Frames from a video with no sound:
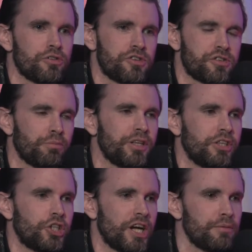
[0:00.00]
and is completely
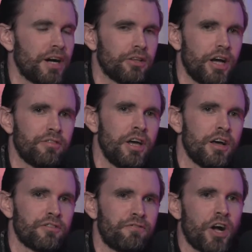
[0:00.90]
jaded by life.
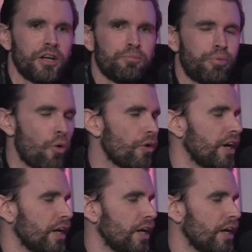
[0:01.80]
It's fucking boring.